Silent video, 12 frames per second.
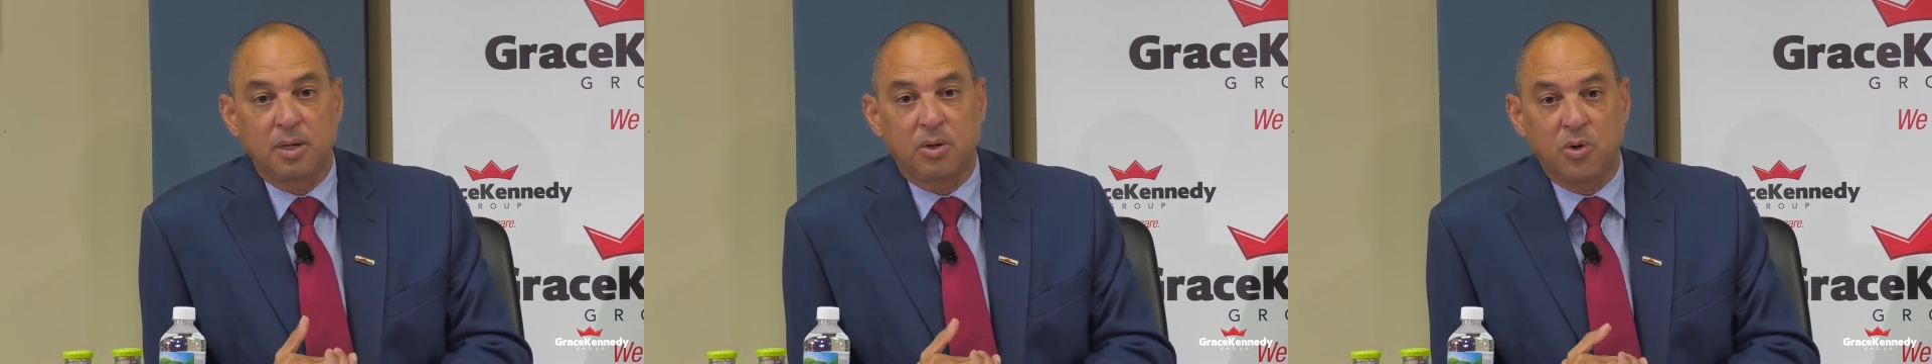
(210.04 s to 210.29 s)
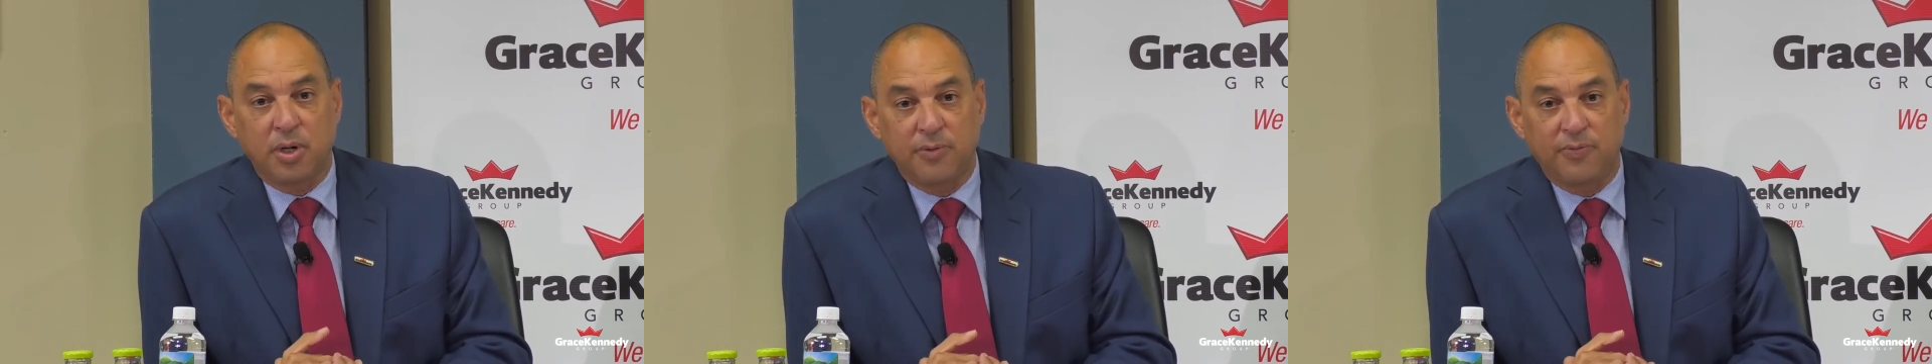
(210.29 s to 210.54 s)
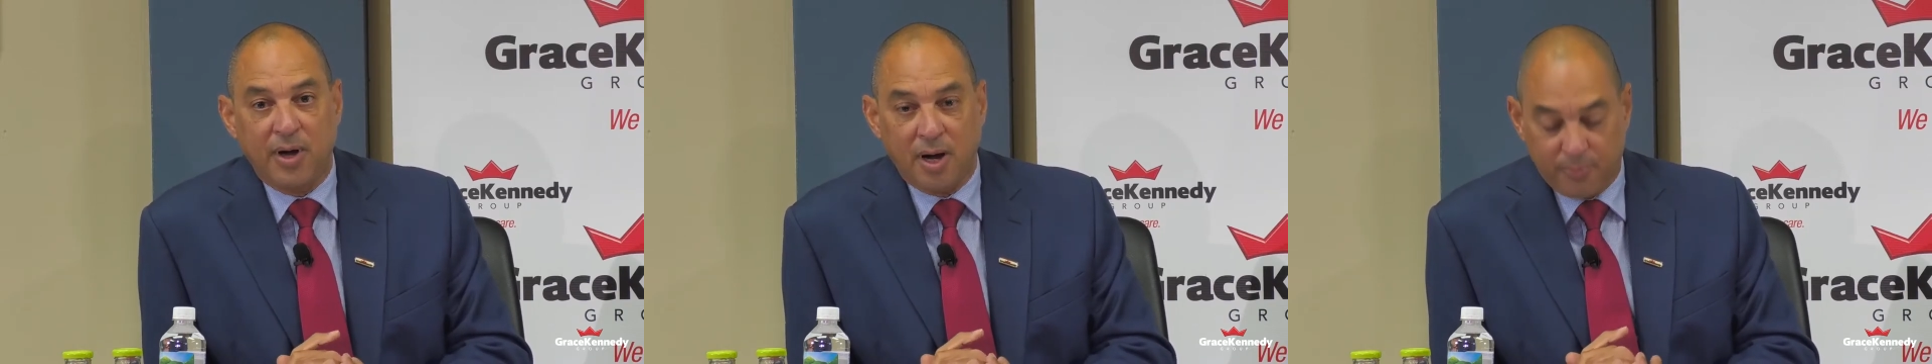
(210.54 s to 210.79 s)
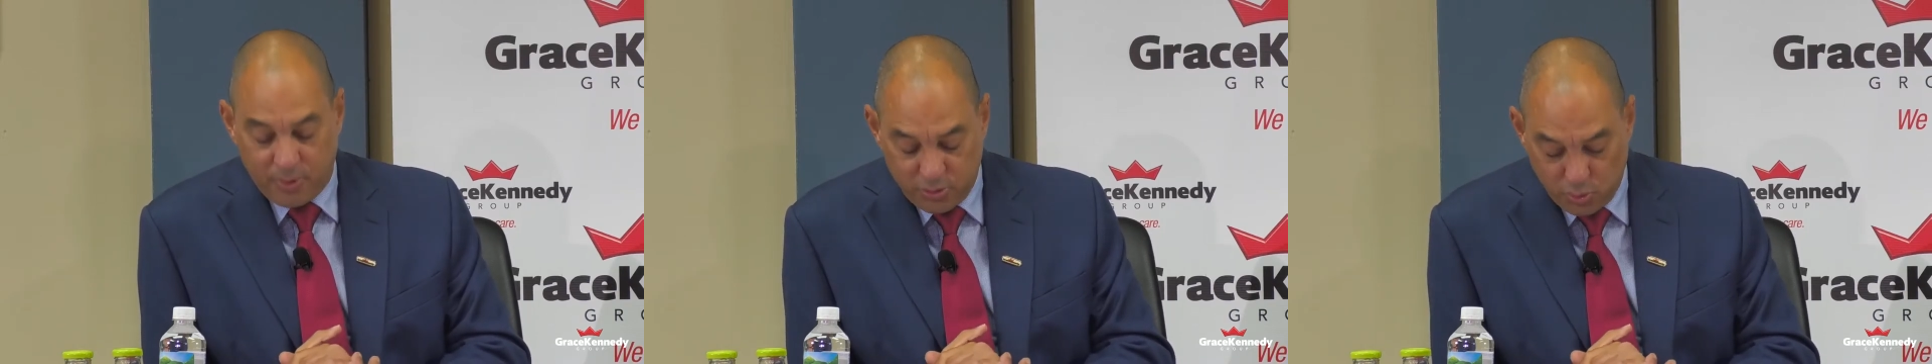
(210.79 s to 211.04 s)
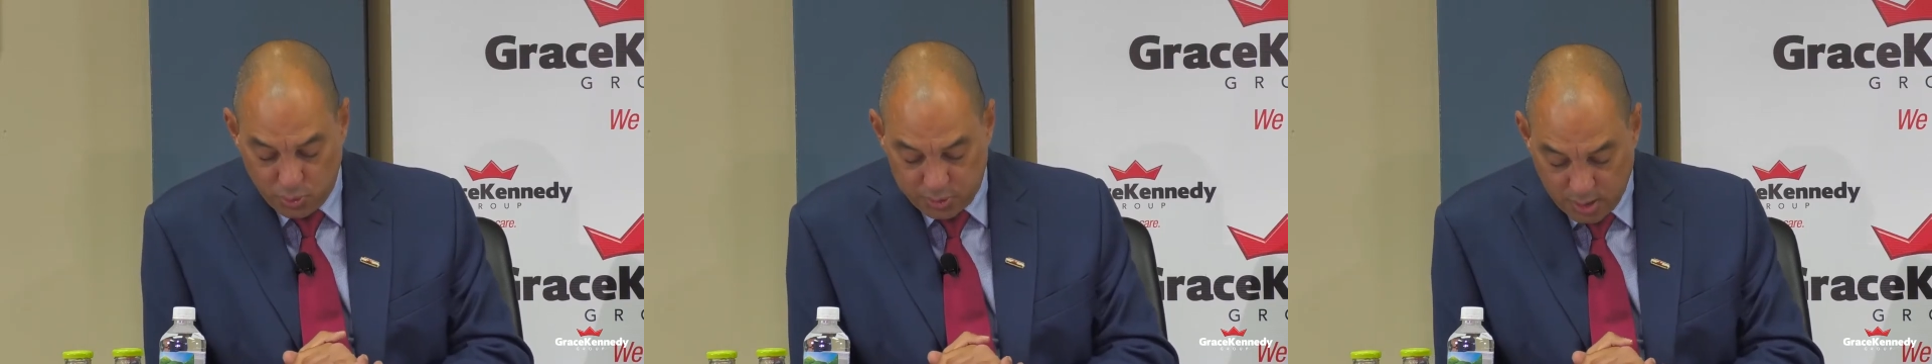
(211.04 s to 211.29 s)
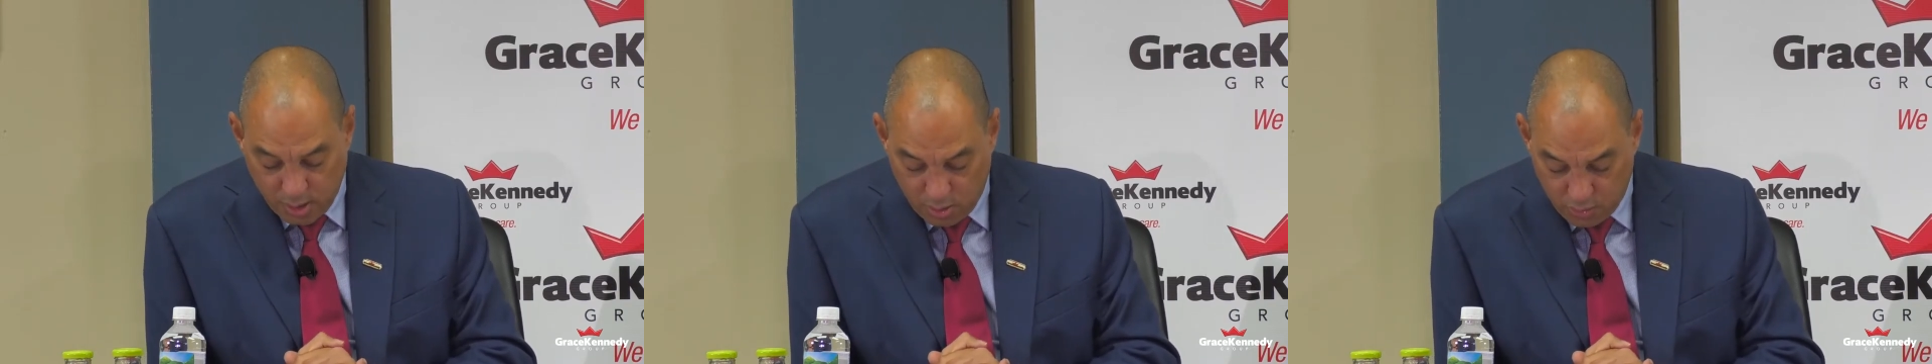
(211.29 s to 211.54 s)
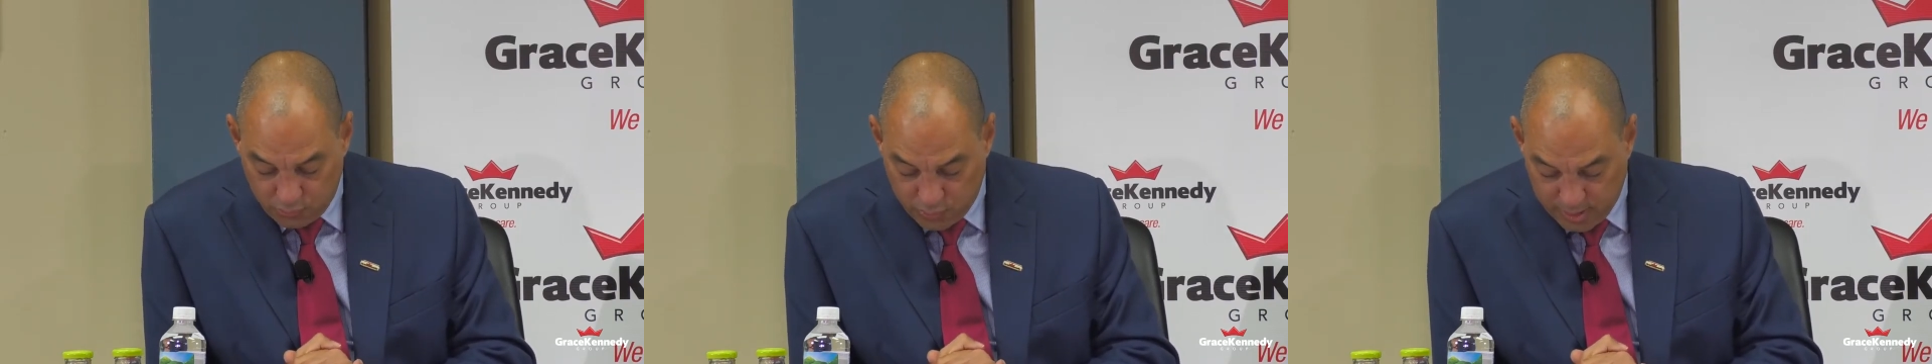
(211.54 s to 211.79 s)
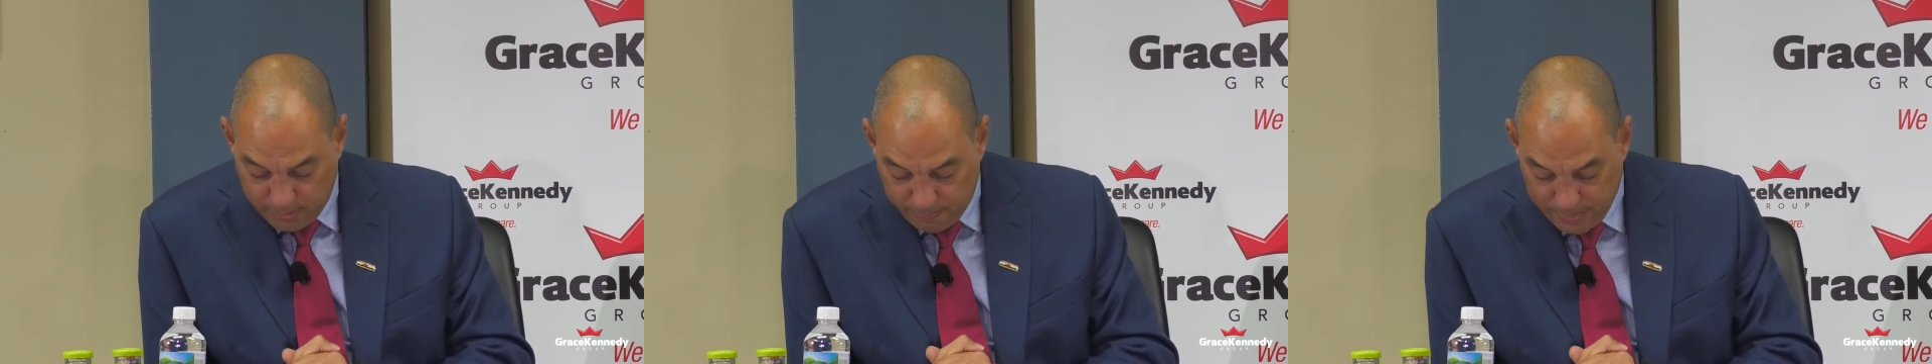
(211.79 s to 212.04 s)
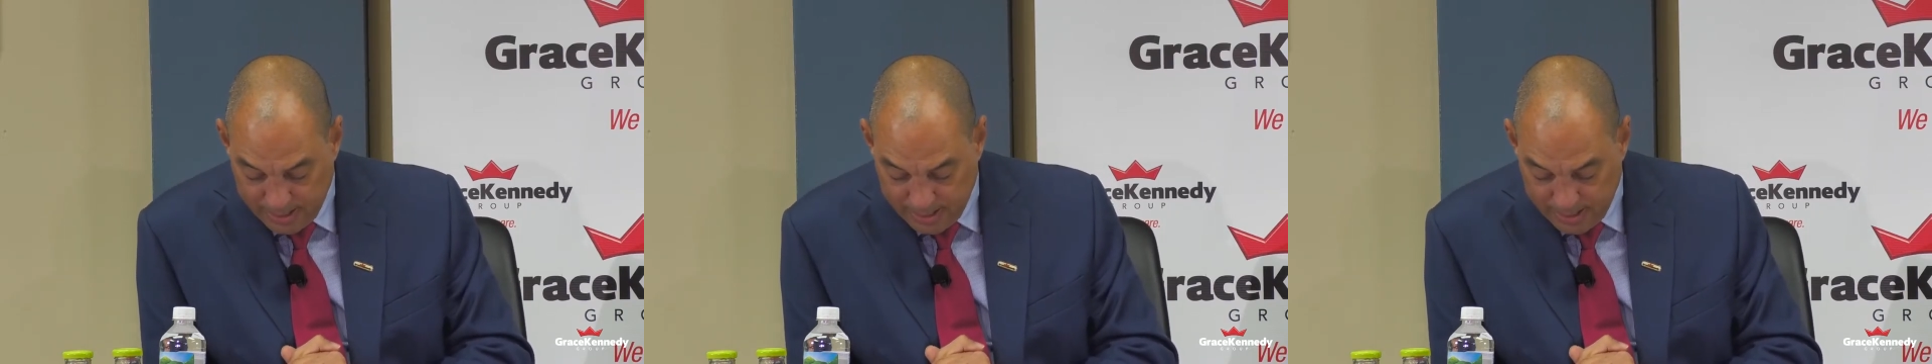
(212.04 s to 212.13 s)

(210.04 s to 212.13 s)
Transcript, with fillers: could in fact produce 100